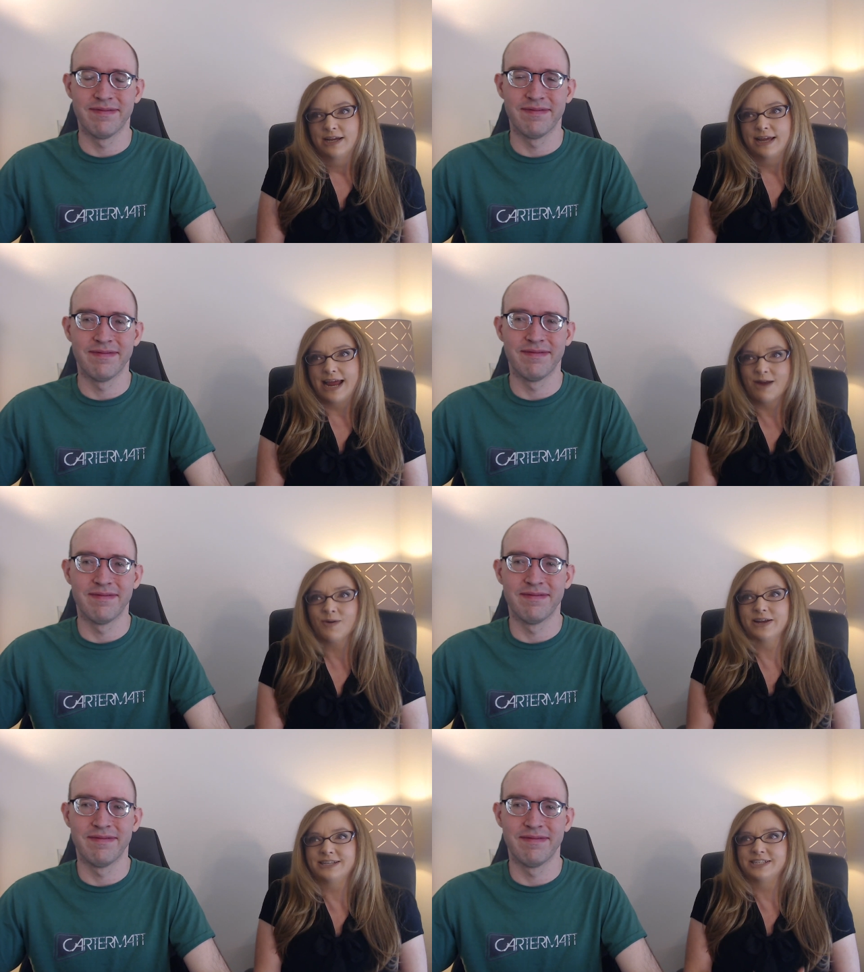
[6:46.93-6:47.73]

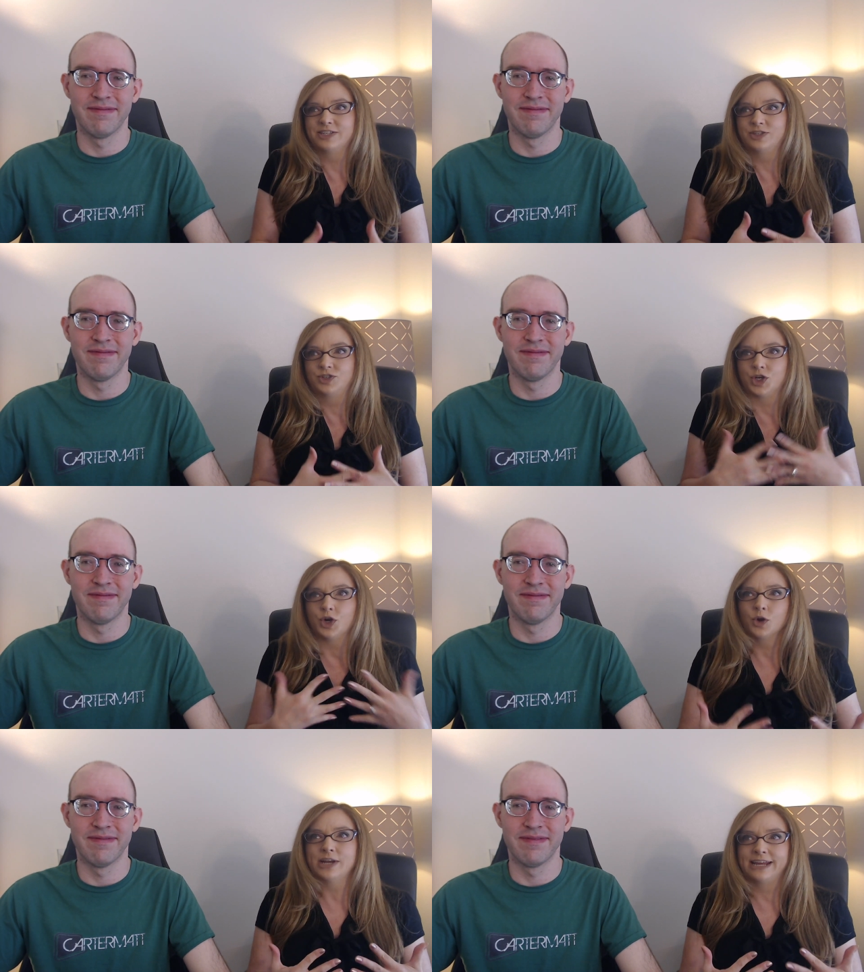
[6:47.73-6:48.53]
Speaker 1: Aaron's
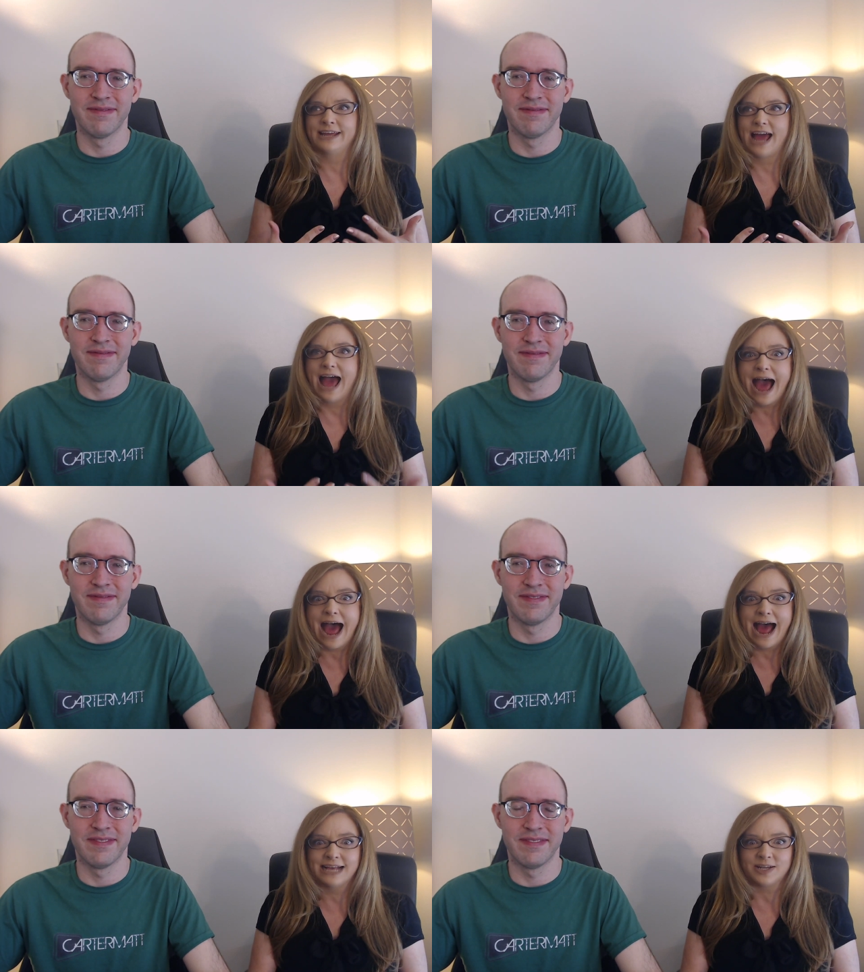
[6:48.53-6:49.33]
journey
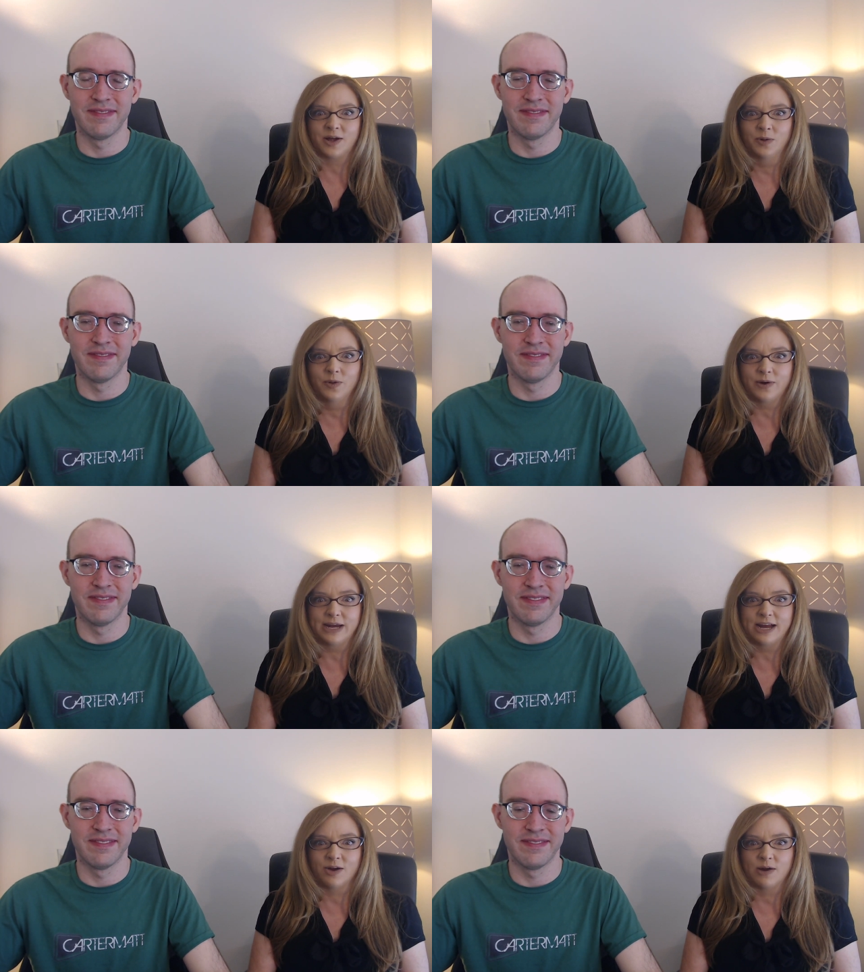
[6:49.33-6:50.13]
as a
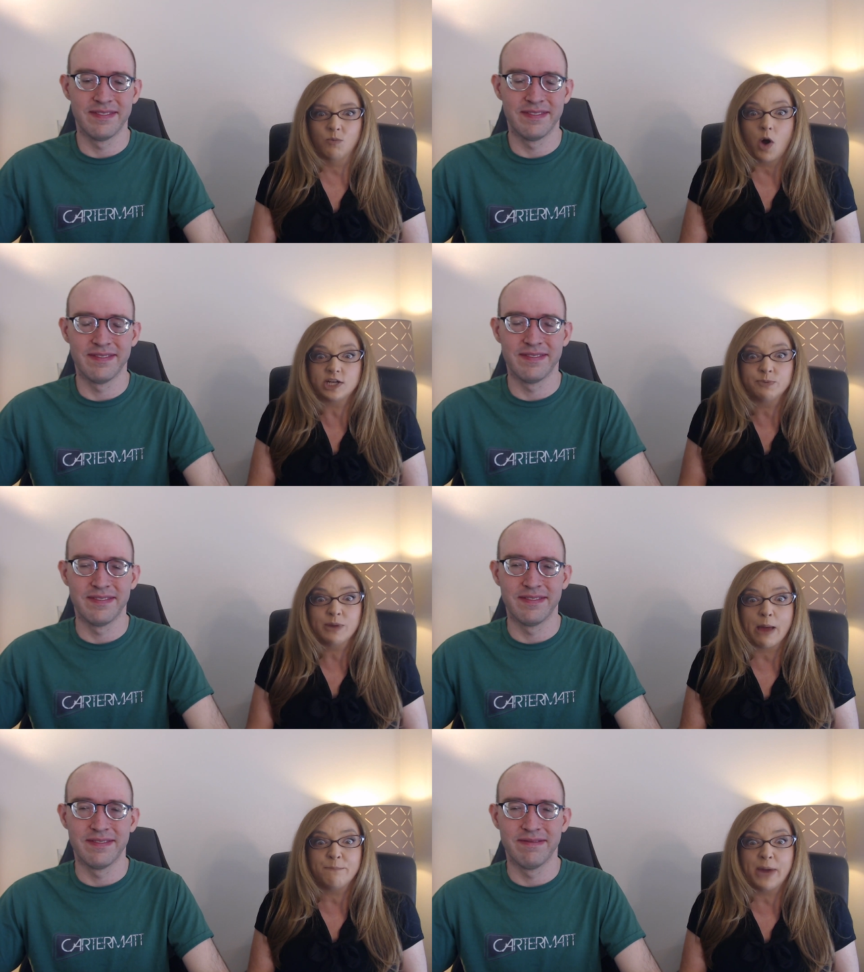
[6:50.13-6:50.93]
lawyer and watch him
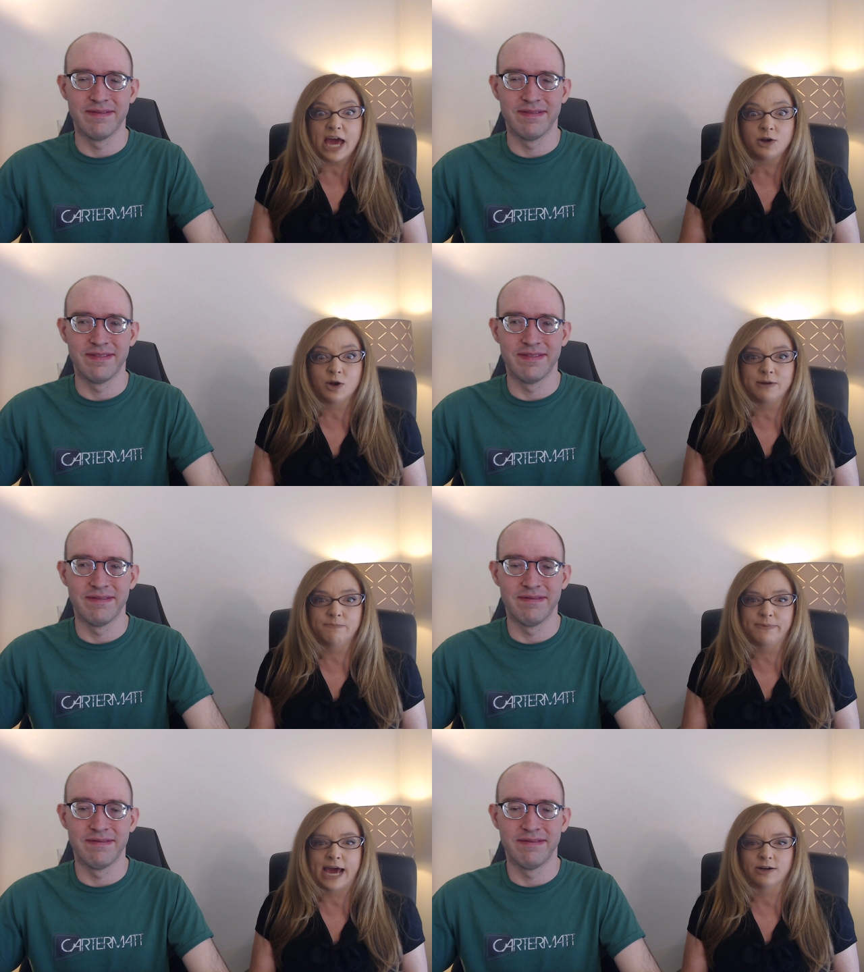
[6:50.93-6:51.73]
get better
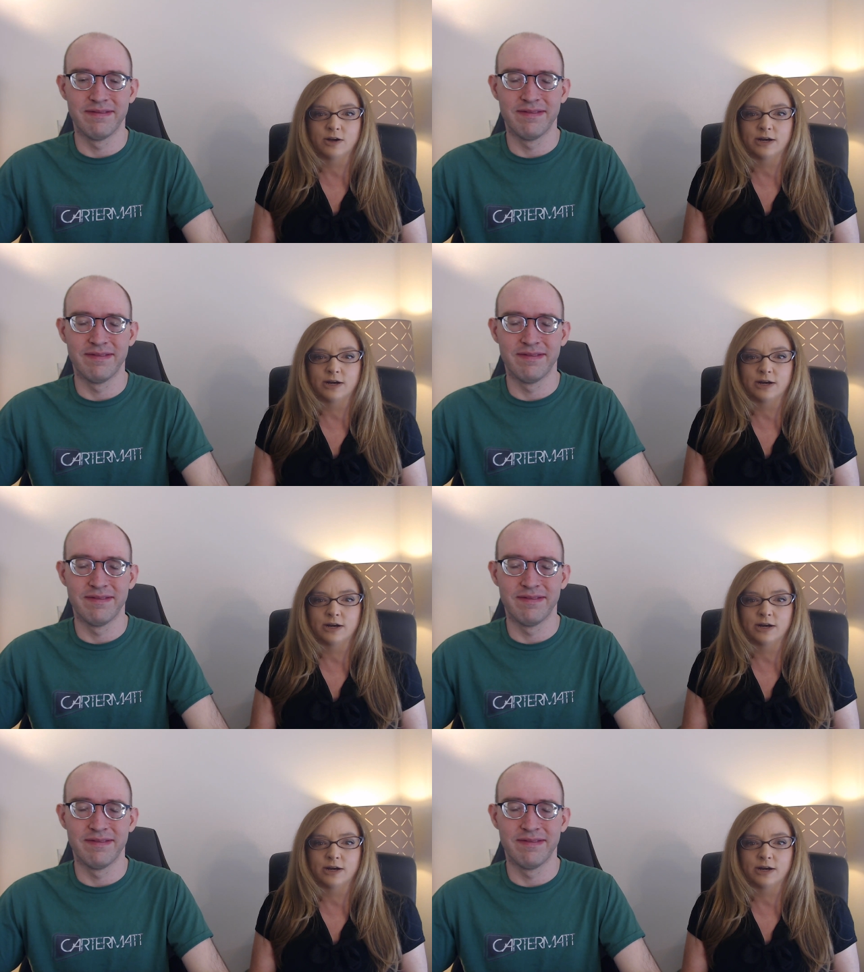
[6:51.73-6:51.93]
and better.